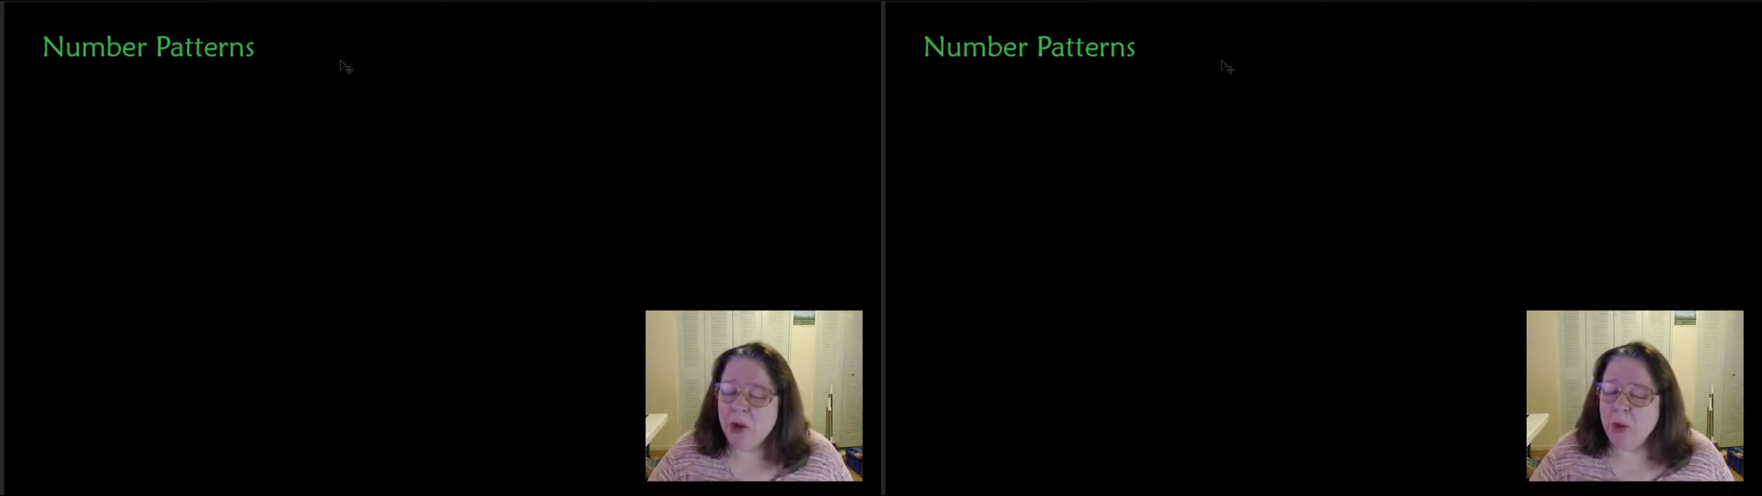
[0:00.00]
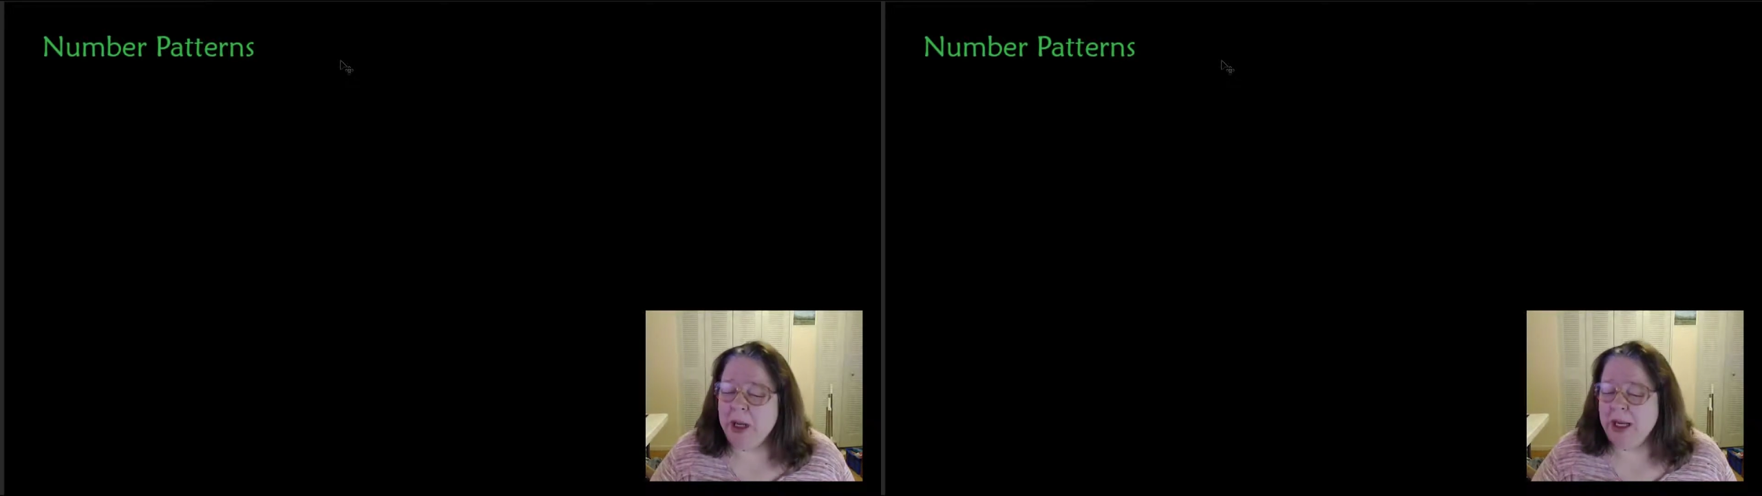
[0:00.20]

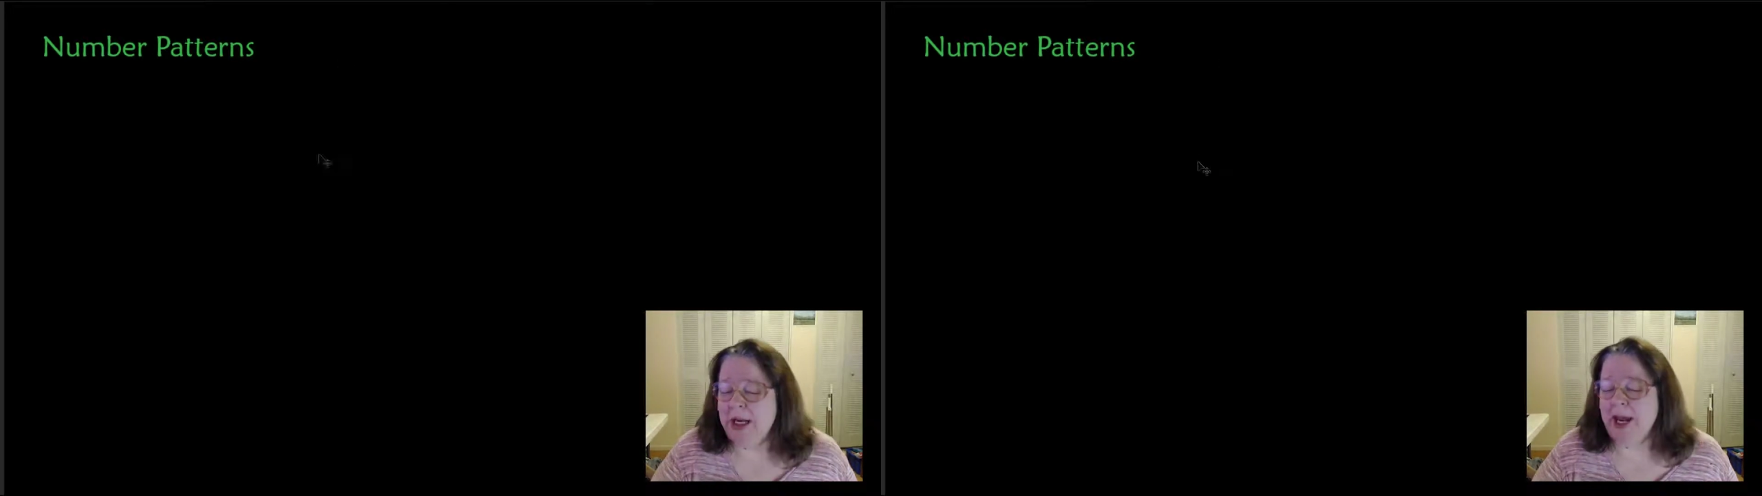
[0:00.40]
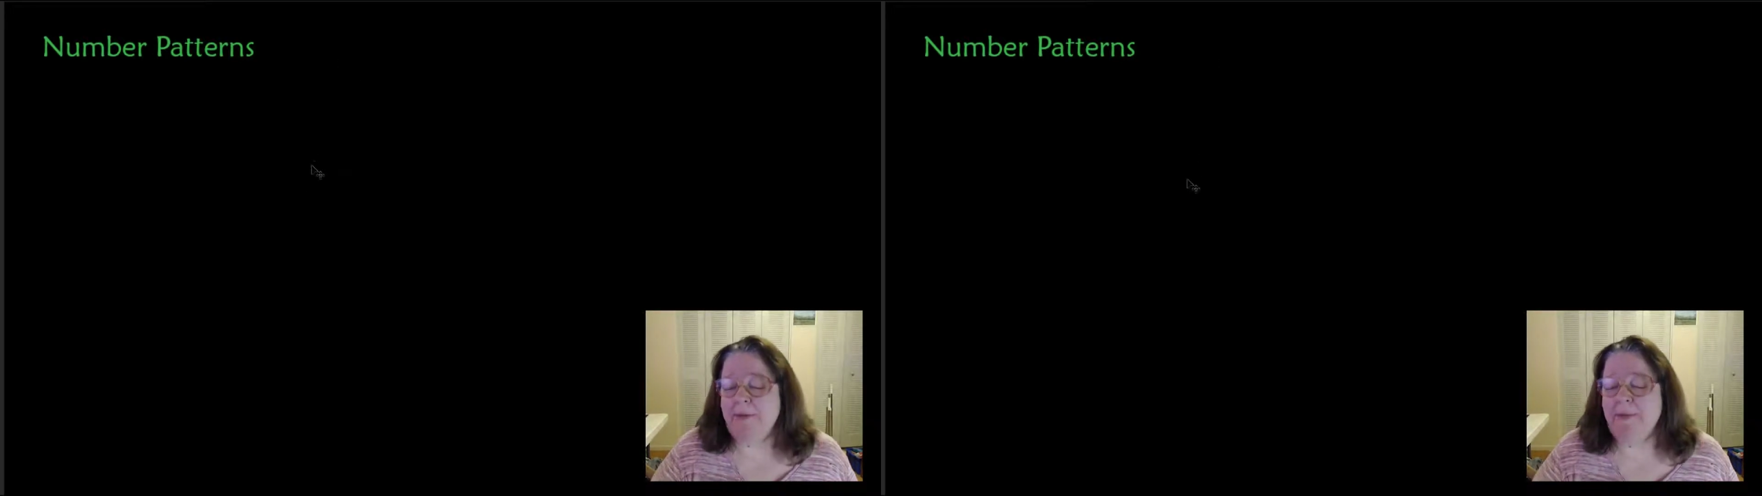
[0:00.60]
we can
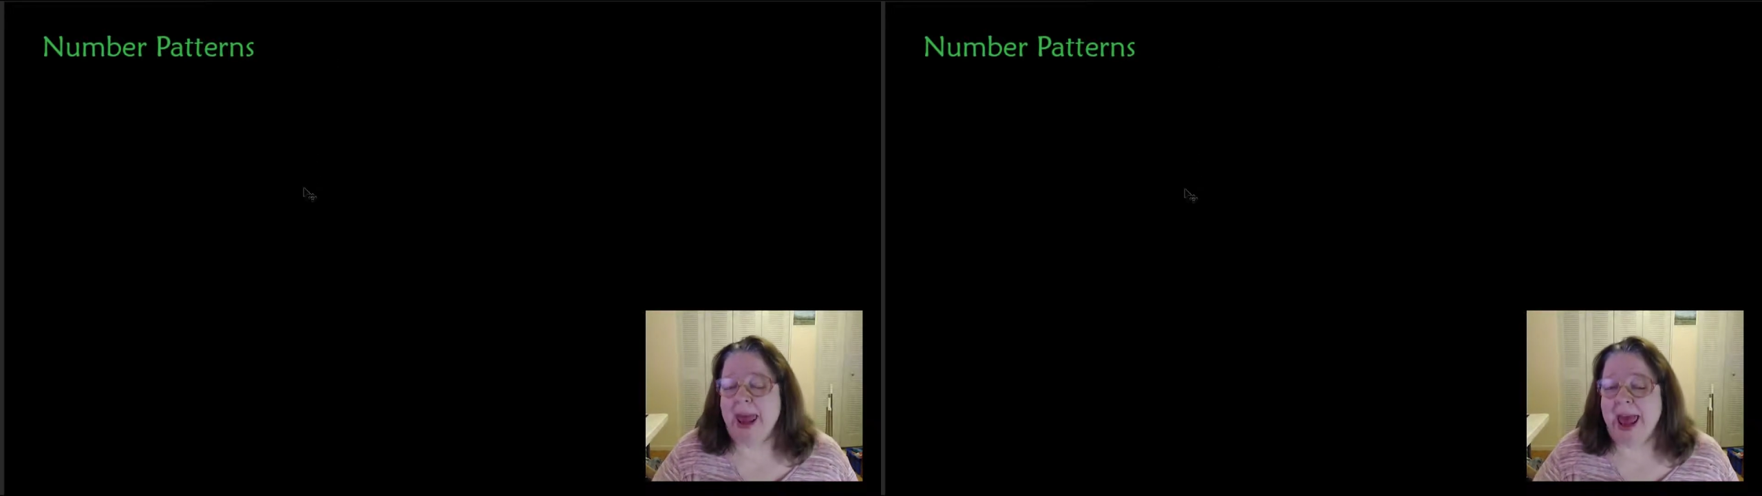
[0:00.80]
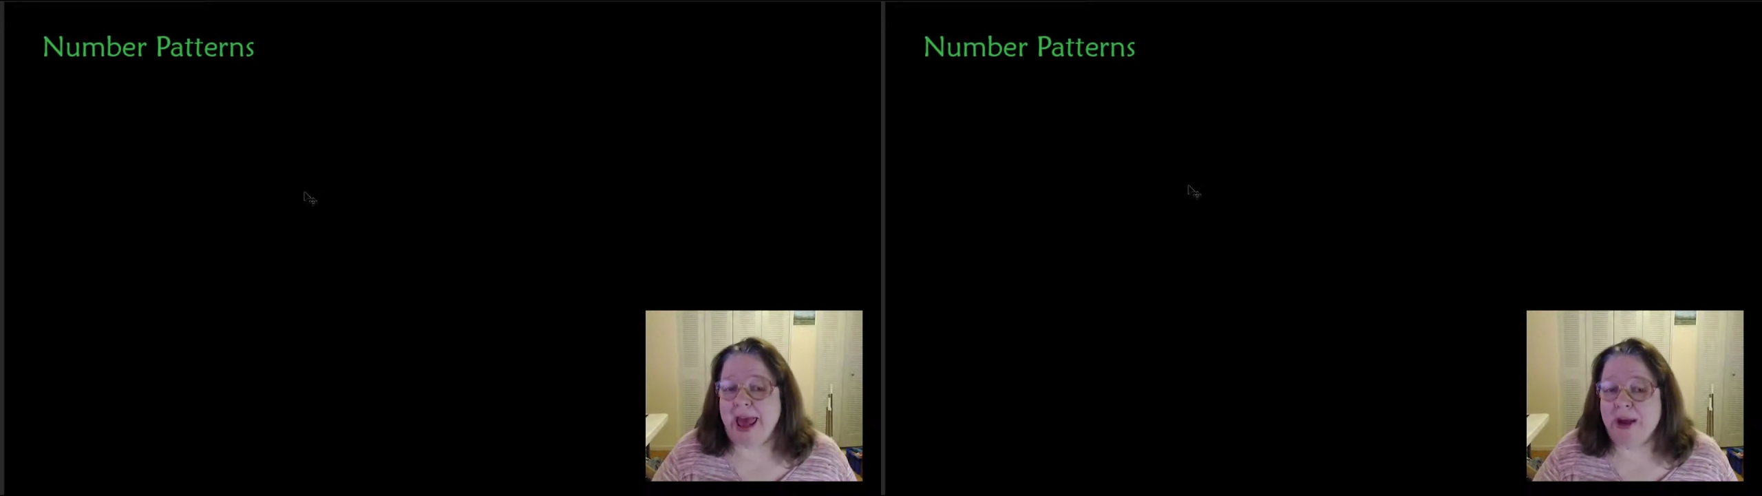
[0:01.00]
have
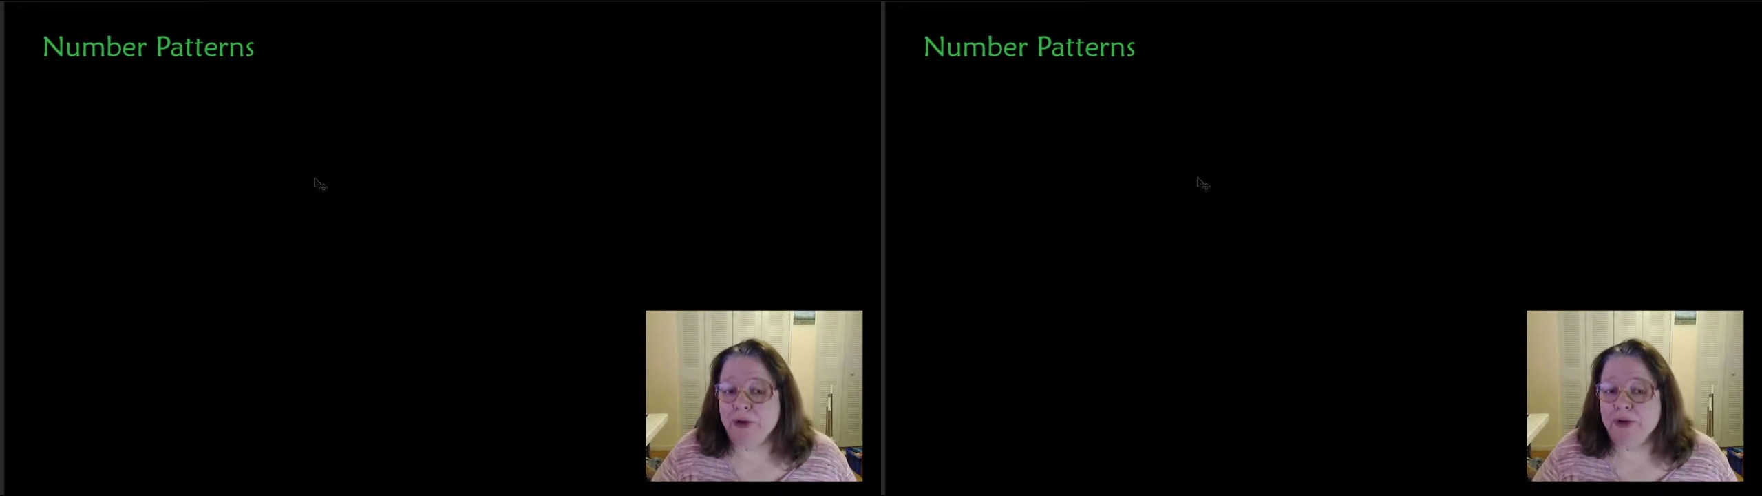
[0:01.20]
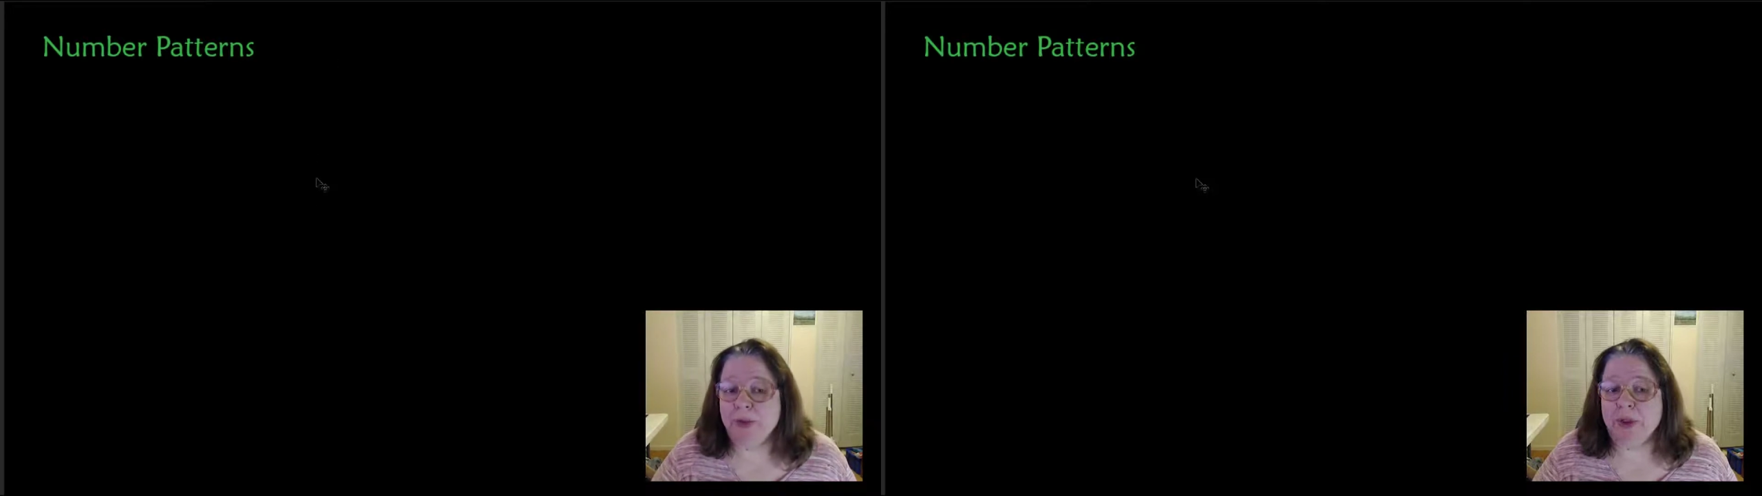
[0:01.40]
patterns